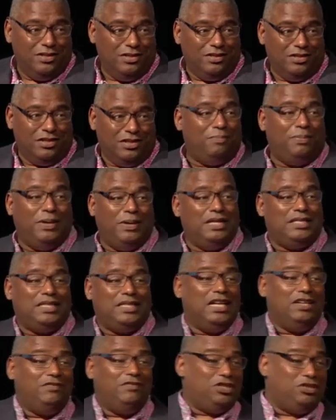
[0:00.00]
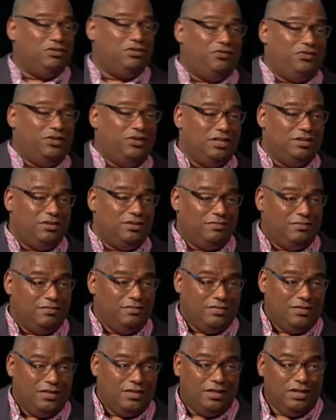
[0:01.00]
They pay a television fee.
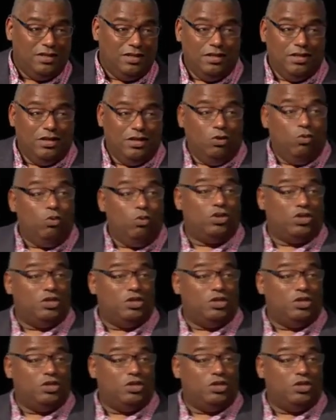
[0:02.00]
What